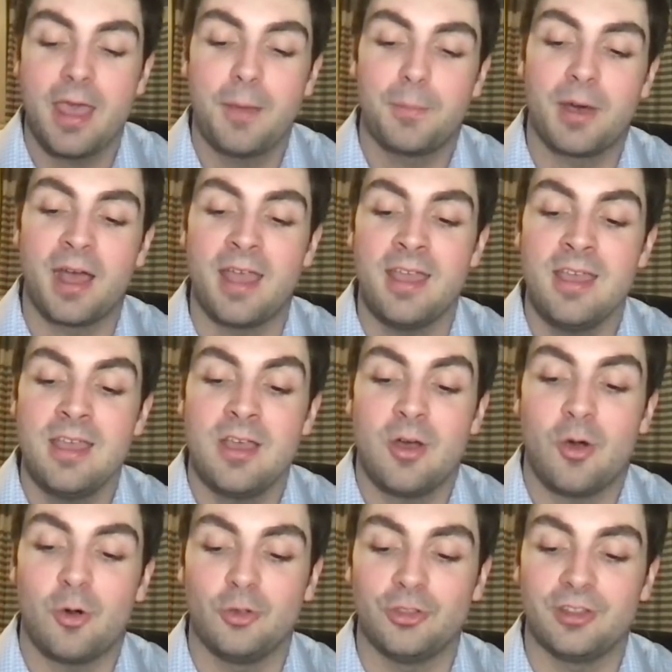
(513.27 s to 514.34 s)
but
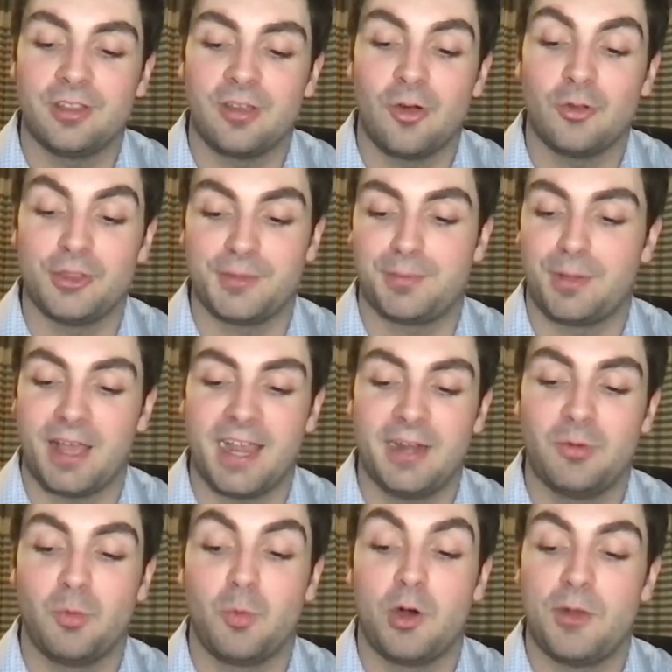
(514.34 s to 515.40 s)
only, only played
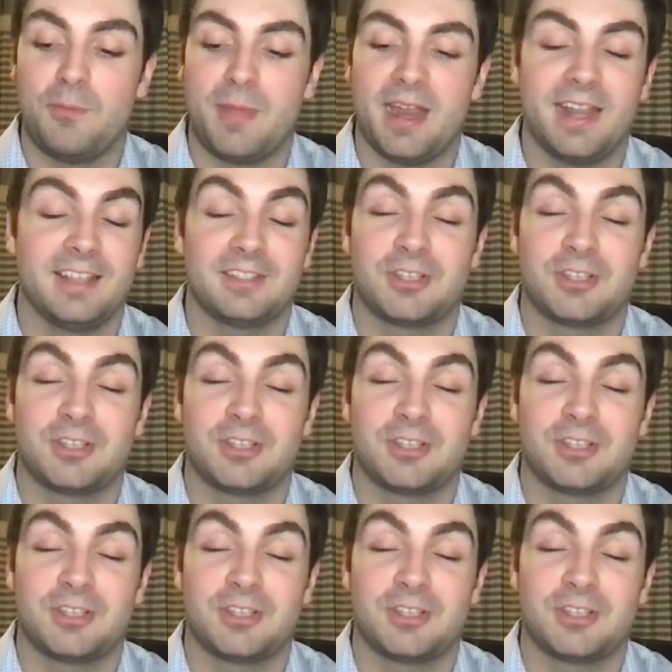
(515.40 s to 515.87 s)
one minute,